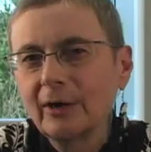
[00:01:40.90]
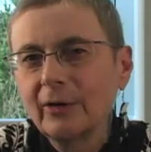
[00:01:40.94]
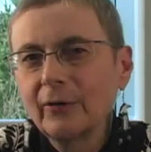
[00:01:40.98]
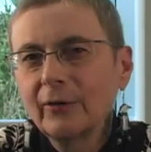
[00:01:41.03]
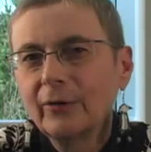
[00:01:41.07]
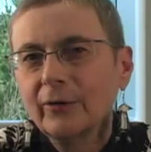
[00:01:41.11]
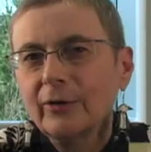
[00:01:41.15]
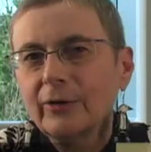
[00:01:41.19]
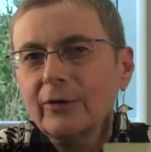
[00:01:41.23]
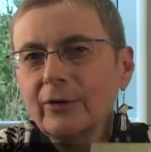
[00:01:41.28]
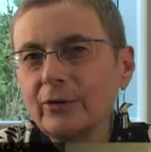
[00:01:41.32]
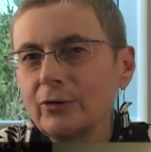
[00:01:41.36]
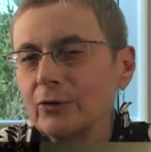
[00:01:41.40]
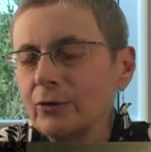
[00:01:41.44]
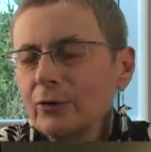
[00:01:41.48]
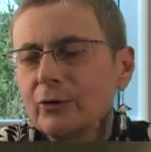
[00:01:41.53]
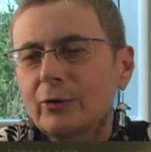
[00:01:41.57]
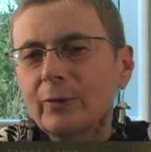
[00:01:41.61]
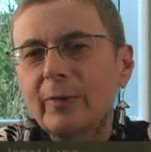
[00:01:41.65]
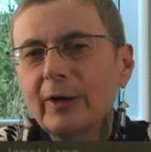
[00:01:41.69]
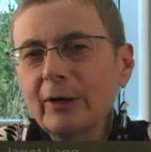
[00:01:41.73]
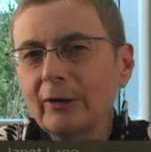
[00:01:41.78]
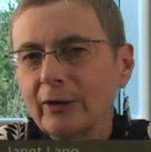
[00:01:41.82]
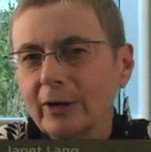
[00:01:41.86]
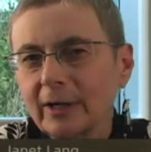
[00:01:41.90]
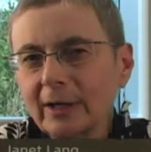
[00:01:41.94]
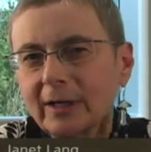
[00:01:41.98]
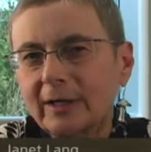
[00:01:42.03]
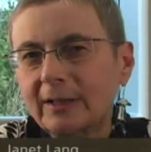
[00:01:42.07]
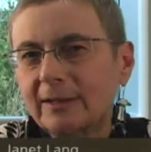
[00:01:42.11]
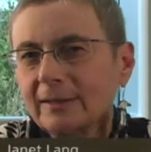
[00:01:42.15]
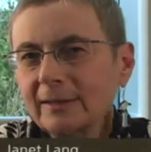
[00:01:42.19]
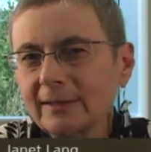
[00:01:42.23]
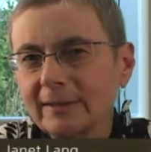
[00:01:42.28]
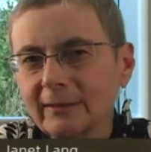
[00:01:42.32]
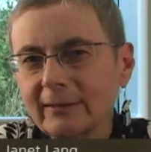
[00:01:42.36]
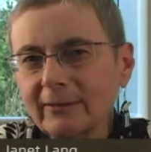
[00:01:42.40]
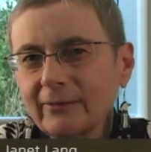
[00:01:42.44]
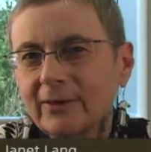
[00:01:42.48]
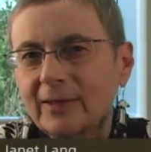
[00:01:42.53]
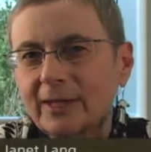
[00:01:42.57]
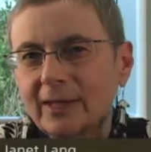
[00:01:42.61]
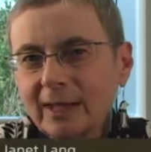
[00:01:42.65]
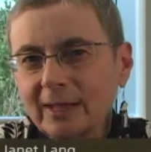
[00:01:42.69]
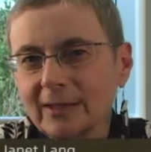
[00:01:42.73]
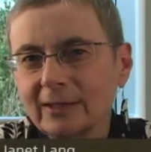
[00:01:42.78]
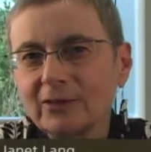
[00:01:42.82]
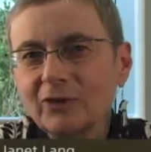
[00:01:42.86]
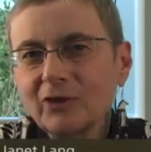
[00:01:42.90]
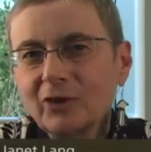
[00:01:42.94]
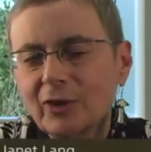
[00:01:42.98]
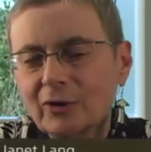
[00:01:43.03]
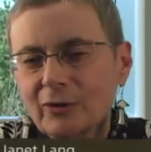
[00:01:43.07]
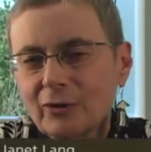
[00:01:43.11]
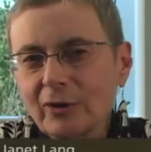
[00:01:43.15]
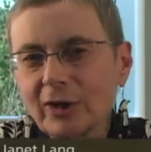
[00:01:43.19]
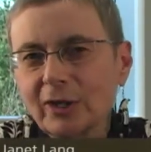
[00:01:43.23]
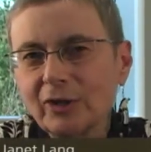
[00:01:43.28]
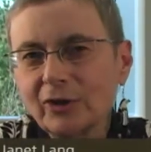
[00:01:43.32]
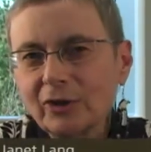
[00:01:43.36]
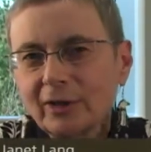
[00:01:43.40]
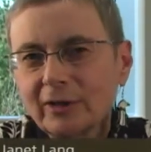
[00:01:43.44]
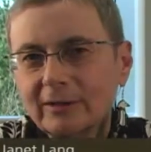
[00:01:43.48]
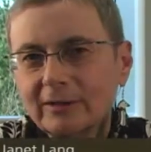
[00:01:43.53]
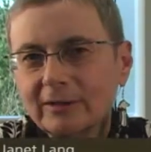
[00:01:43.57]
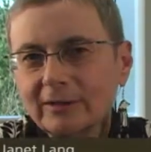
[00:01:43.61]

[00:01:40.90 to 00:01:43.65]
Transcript: for the new Americans of the next generation.